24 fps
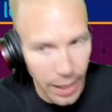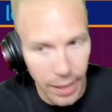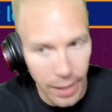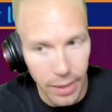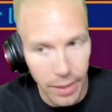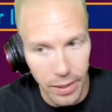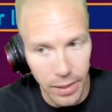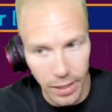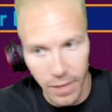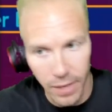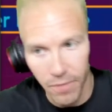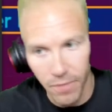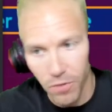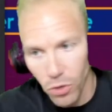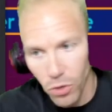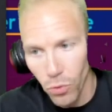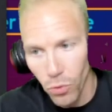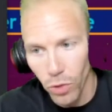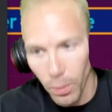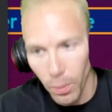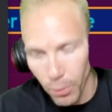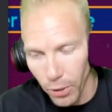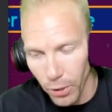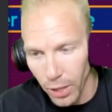And if you
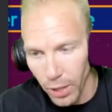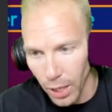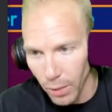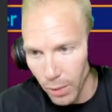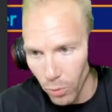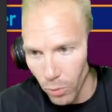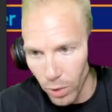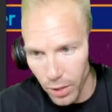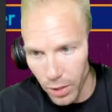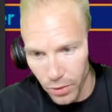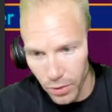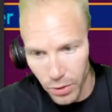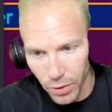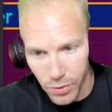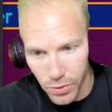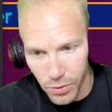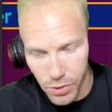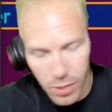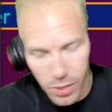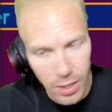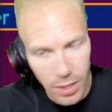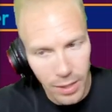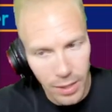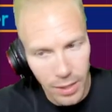were to put on one of
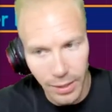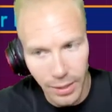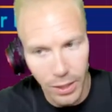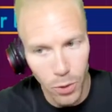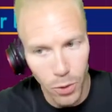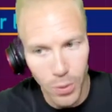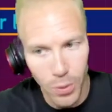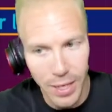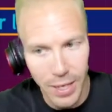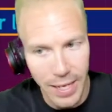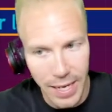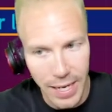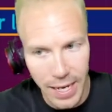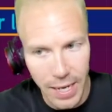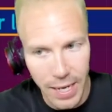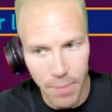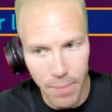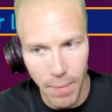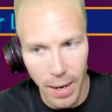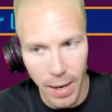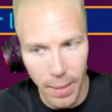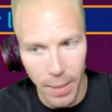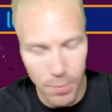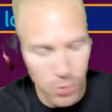those liquidity
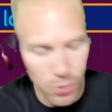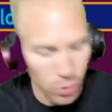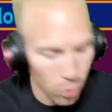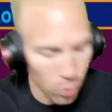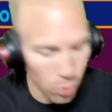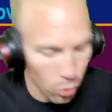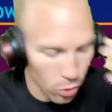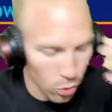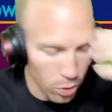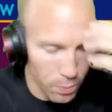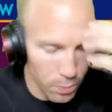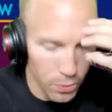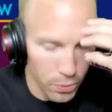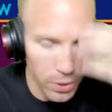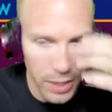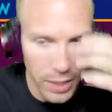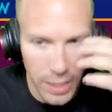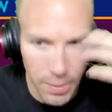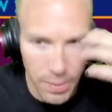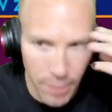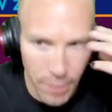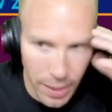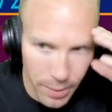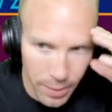heat maps or order book
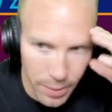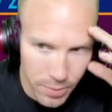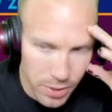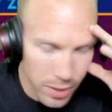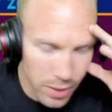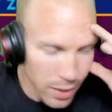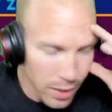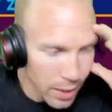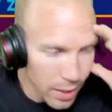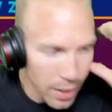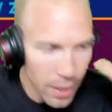heat maps,